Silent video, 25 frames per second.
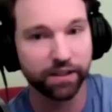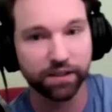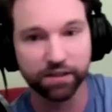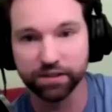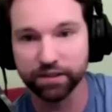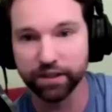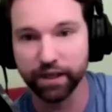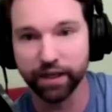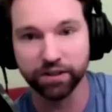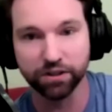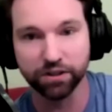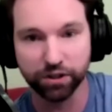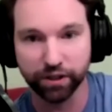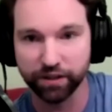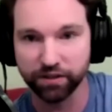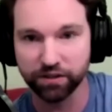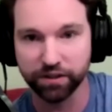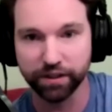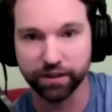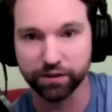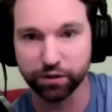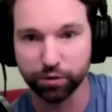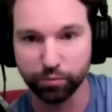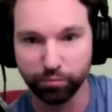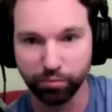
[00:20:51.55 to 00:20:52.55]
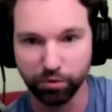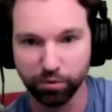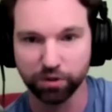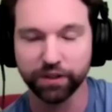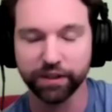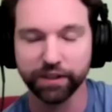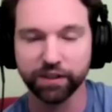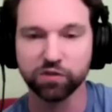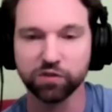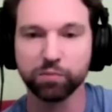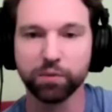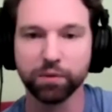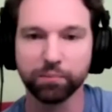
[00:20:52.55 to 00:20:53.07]
That does not translate to
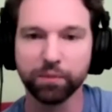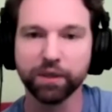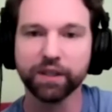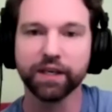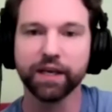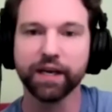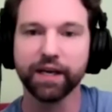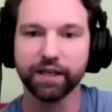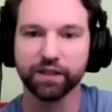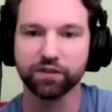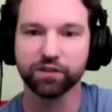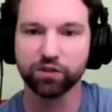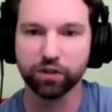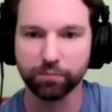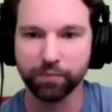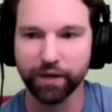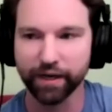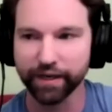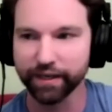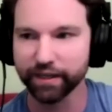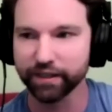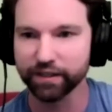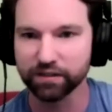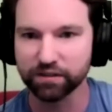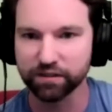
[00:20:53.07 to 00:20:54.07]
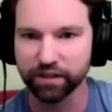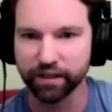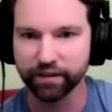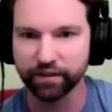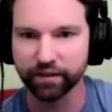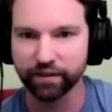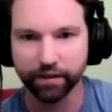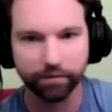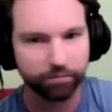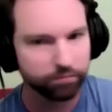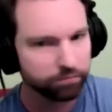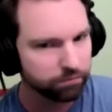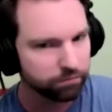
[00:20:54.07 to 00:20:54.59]
booking. right? right getting right. somebody to say
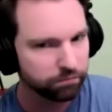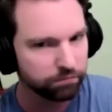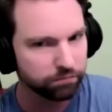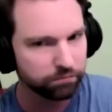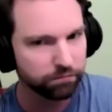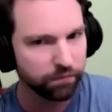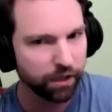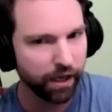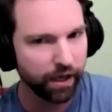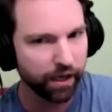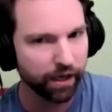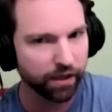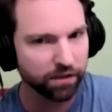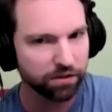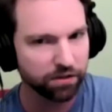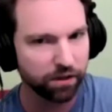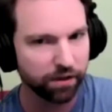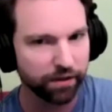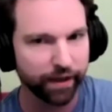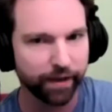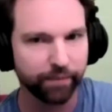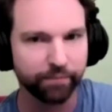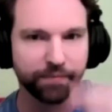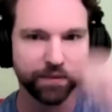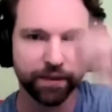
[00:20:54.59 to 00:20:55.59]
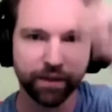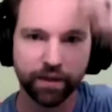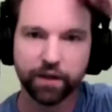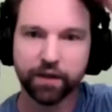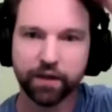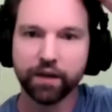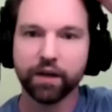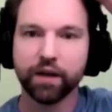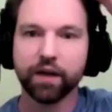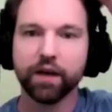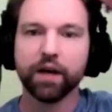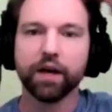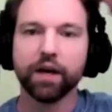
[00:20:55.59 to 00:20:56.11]
like, "Hey, I saw that,"
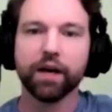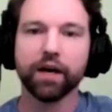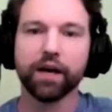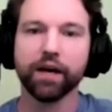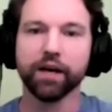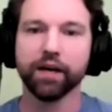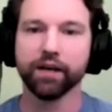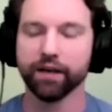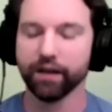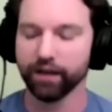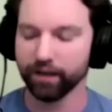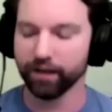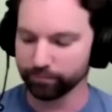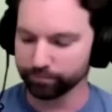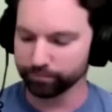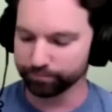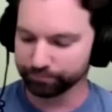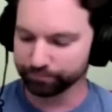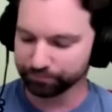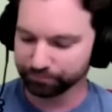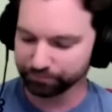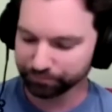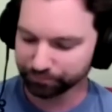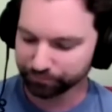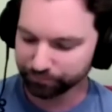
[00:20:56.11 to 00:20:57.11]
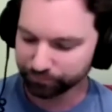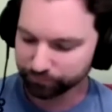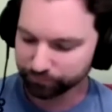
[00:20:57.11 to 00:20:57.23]
and um,